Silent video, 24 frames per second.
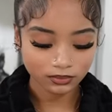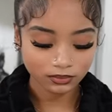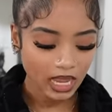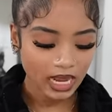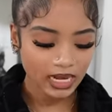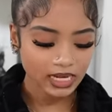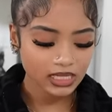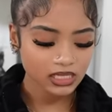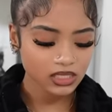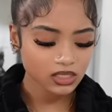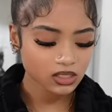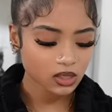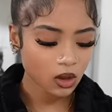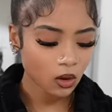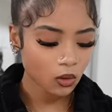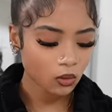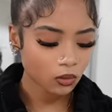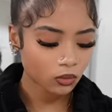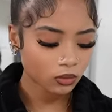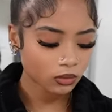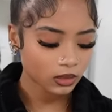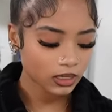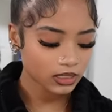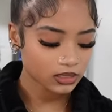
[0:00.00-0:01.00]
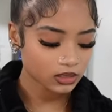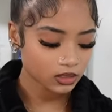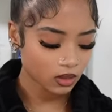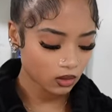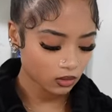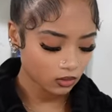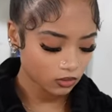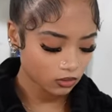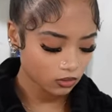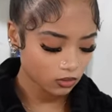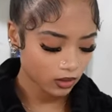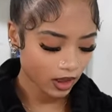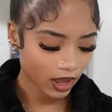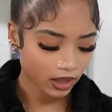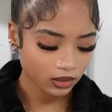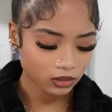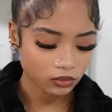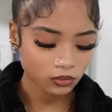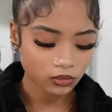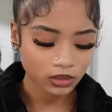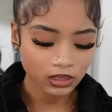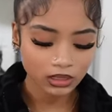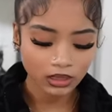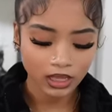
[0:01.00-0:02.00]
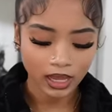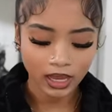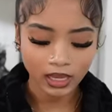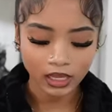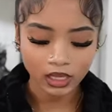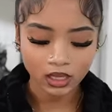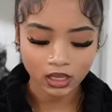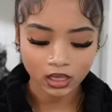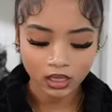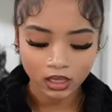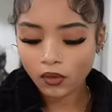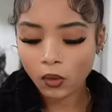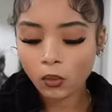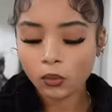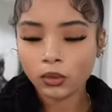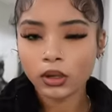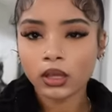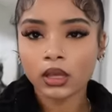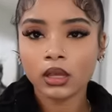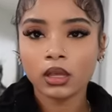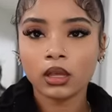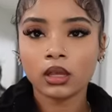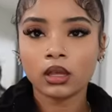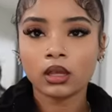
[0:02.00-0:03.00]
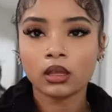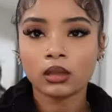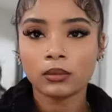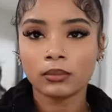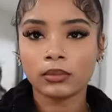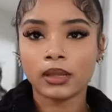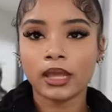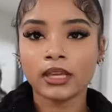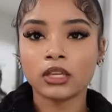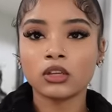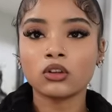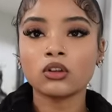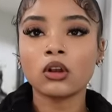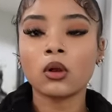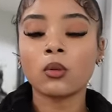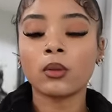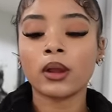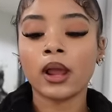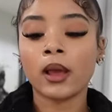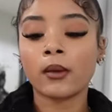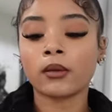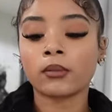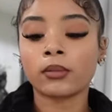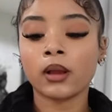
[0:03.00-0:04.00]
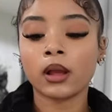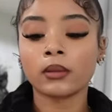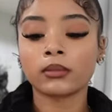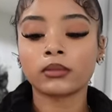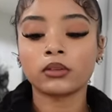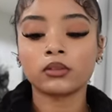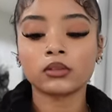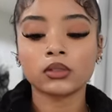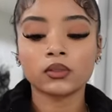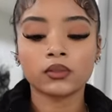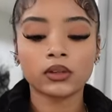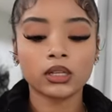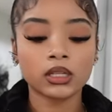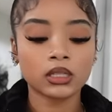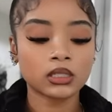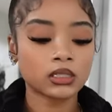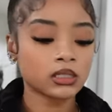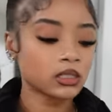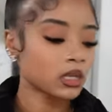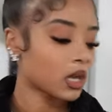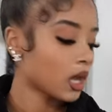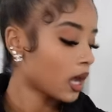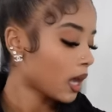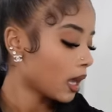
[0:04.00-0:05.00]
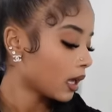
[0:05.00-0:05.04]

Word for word: and it's so it's so cool how you can like fold it up like you know what i would probably use for this